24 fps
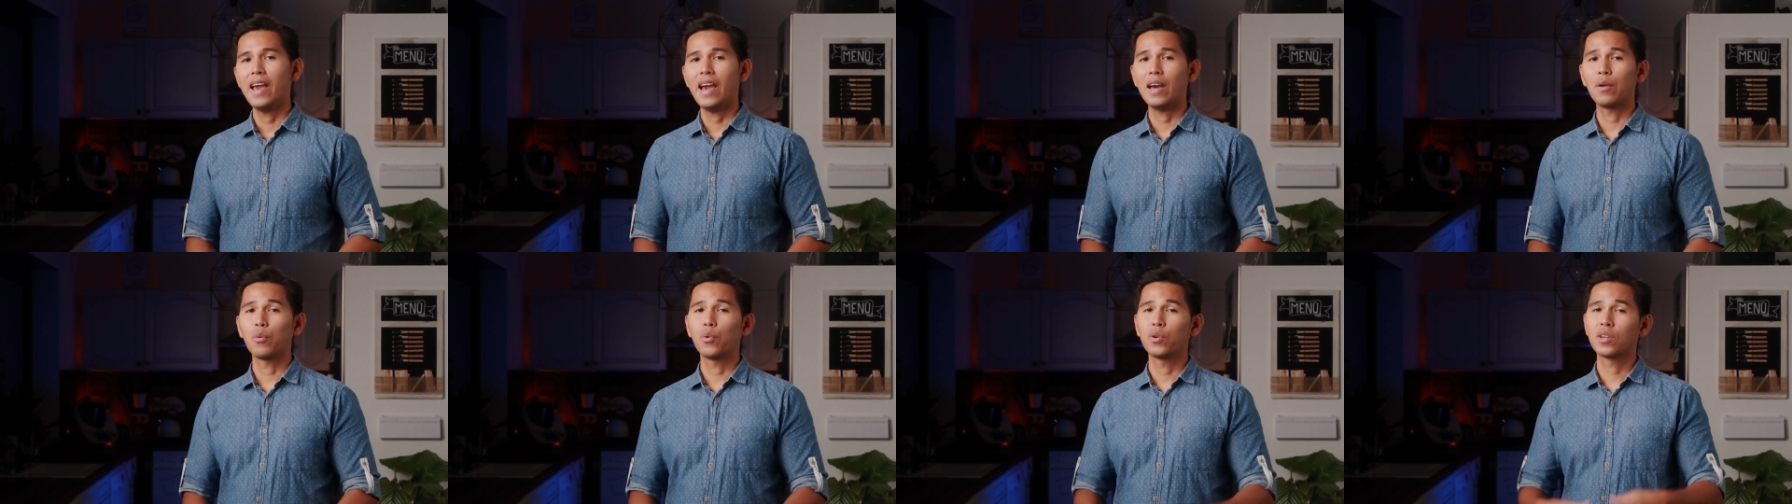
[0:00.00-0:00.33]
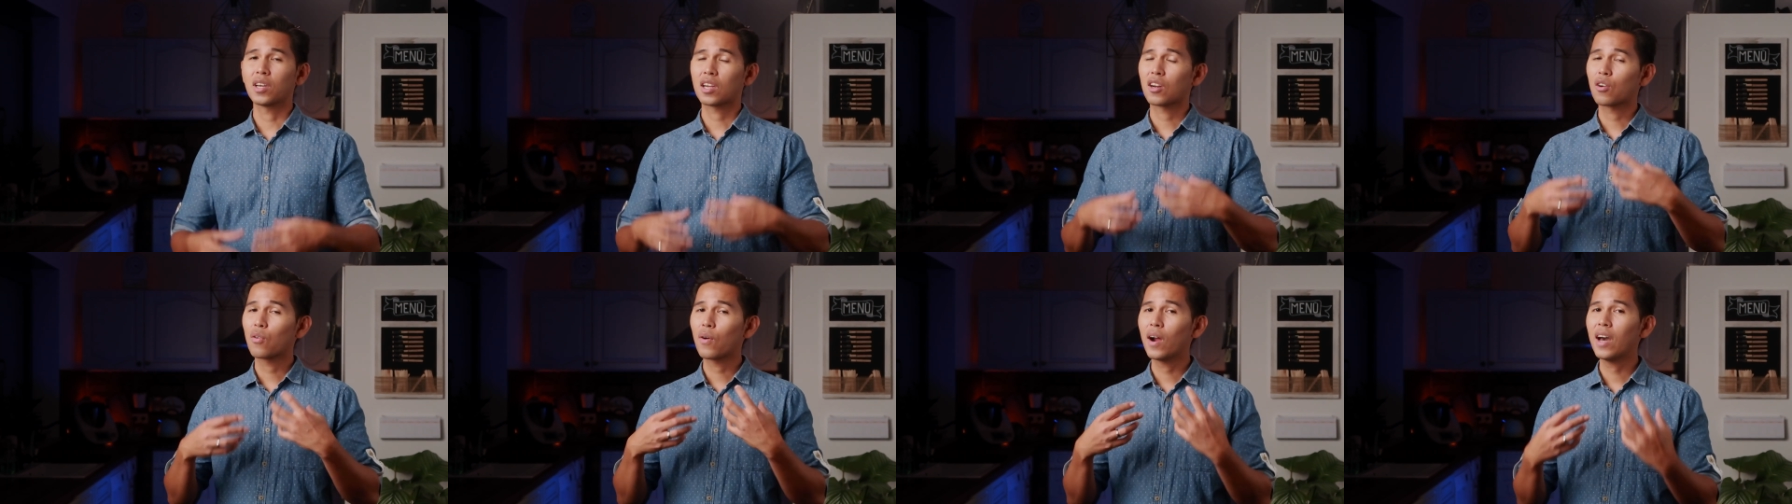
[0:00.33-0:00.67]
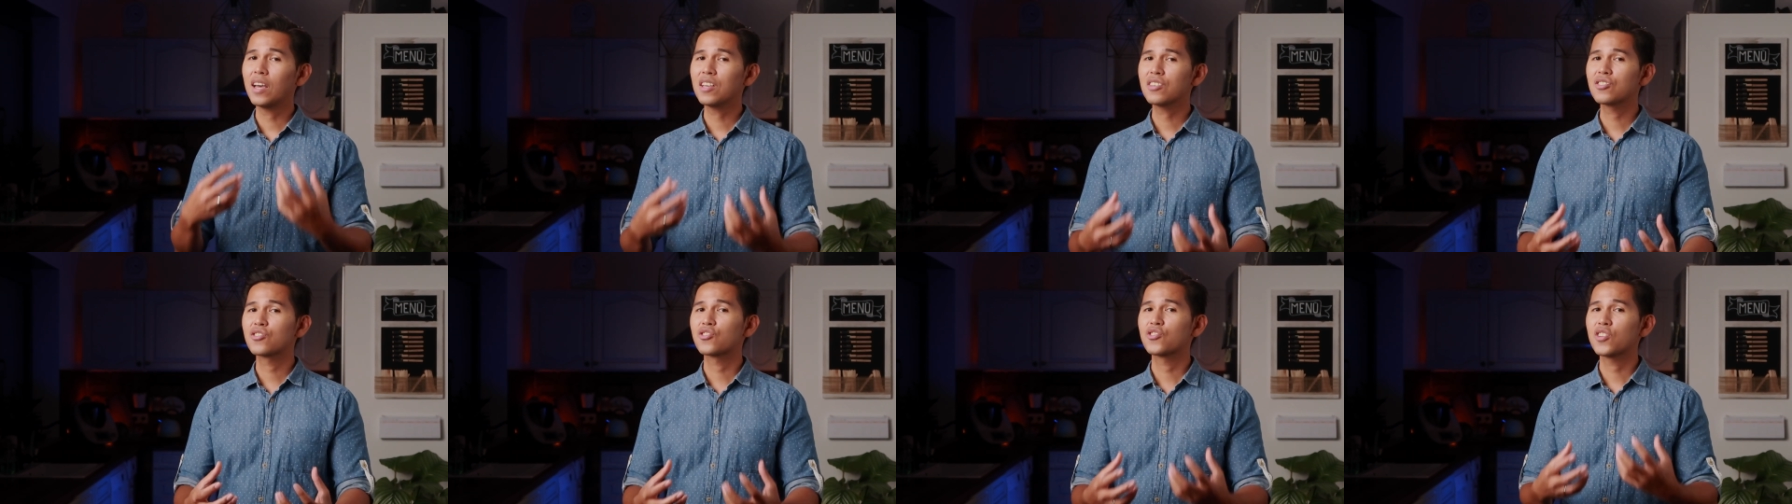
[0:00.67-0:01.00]
And when the
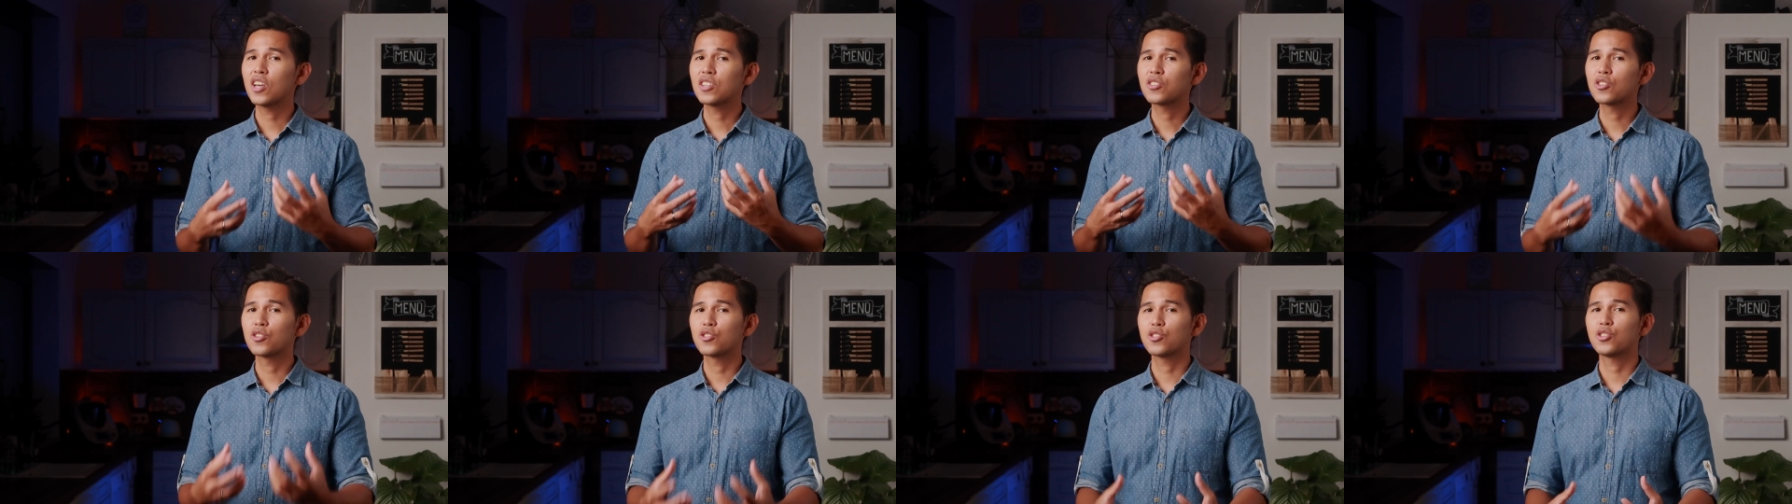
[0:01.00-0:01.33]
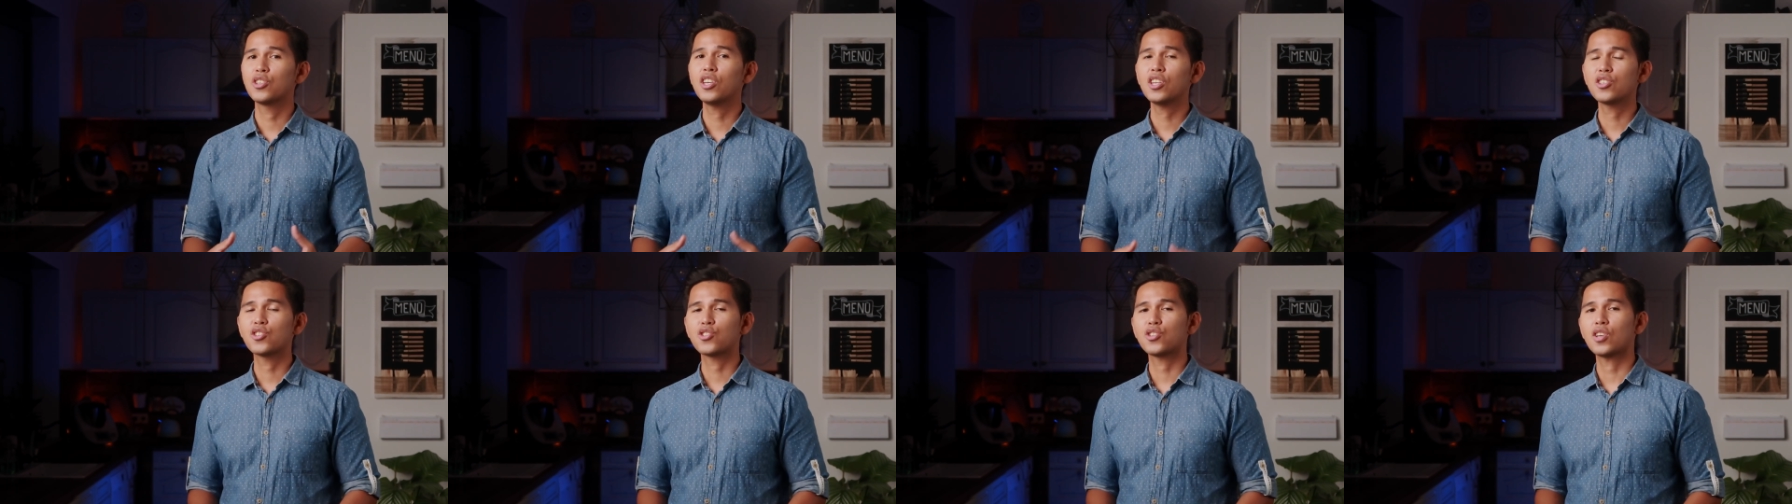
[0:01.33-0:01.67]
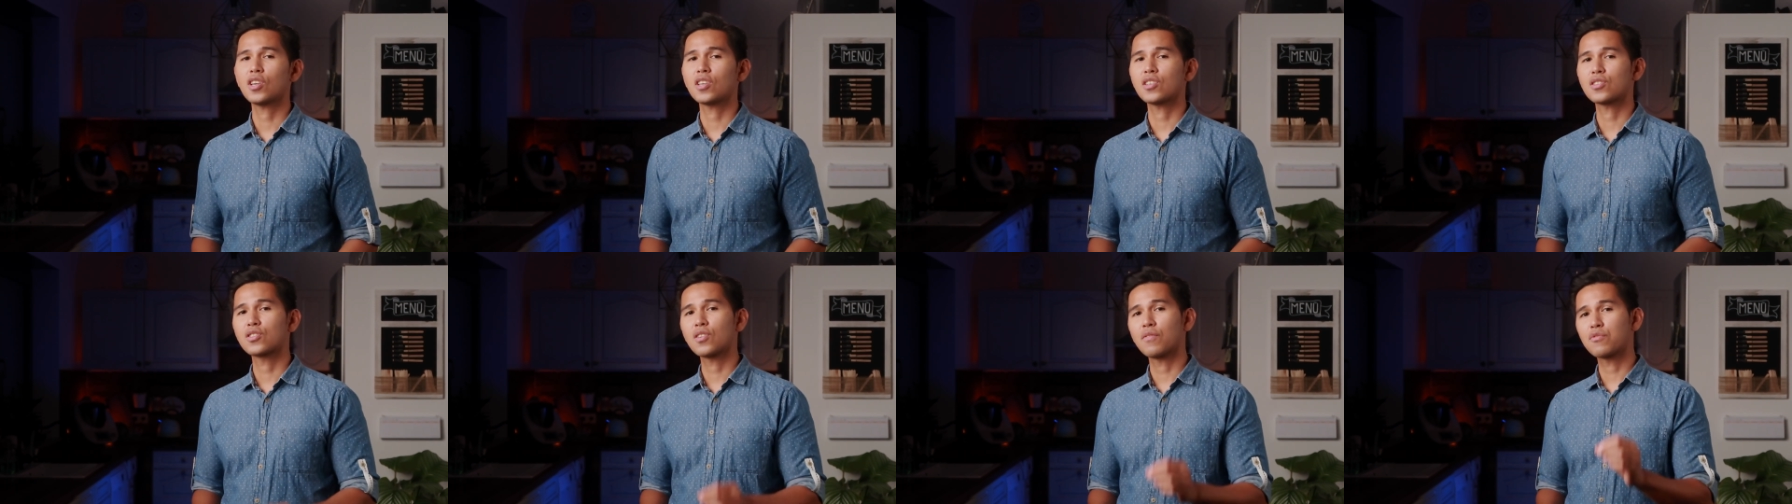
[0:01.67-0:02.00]
Christ centered teachings